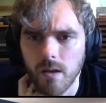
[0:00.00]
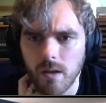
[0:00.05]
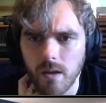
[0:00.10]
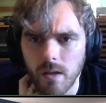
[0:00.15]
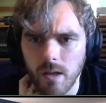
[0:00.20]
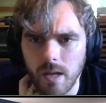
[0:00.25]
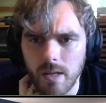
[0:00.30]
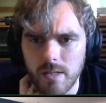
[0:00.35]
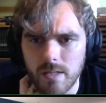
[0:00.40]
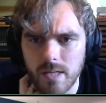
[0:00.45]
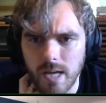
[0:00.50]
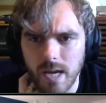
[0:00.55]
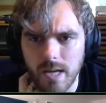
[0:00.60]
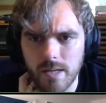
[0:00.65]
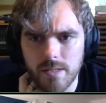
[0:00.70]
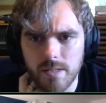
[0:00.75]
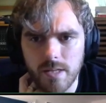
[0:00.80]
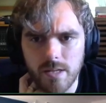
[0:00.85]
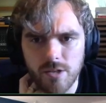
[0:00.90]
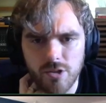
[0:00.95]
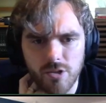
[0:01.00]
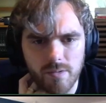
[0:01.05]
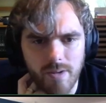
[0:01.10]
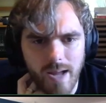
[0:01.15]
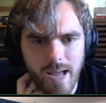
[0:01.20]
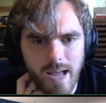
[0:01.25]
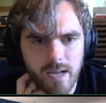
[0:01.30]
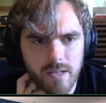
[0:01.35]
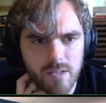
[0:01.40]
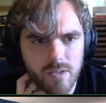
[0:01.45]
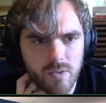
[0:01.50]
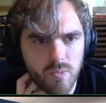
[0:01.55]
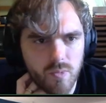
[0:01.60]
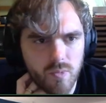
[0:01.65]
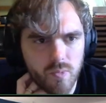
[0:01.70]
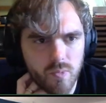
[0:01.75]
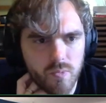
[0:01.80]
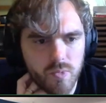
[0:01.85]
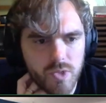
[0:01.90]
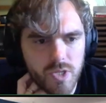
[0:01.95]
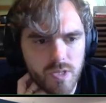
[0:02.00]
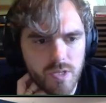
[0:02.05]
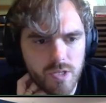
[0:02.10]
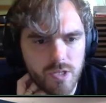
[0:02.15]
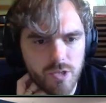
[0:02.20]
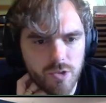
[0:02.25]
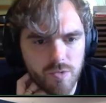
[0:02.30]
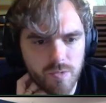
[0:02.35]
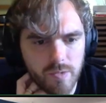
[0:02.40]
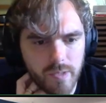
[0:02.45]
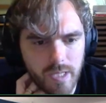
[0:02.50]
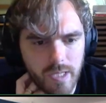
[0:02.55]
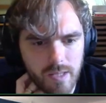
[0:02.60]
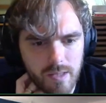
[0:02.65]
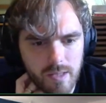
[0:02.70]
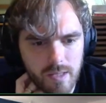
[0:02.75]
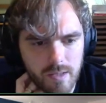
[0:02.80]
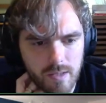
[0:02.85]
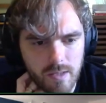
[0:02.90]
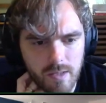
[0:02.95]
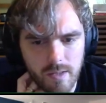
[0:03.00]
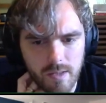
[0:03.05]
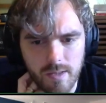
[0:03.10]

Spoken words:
It does interact to the degree that